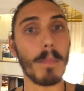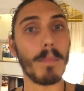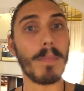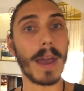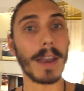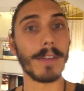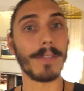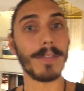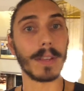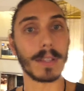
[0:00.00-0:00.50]

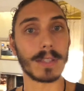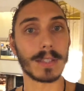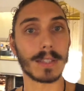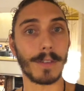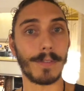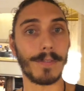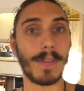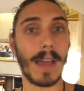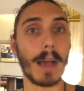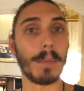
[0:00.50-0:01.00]
benefits
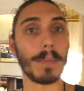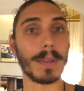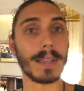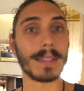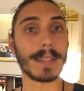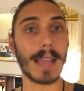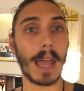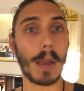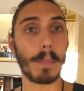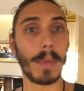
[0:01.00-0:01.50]
to
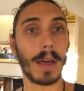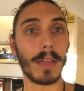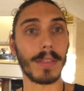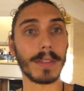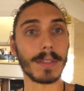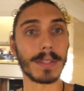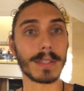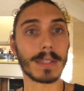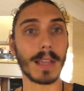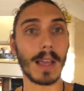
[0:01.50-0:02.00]
families and
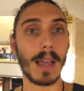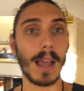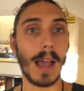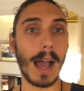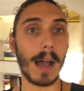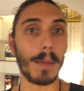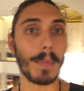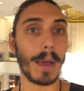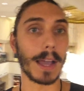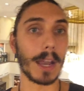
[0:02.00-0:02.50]
mothers
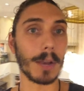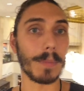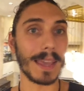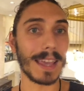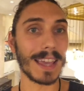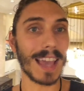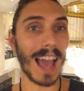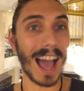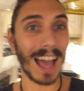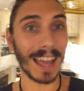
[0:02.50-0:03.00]
are going to be
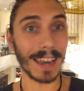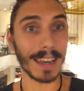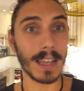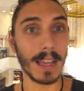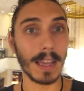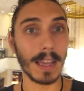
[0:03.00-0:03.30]
cut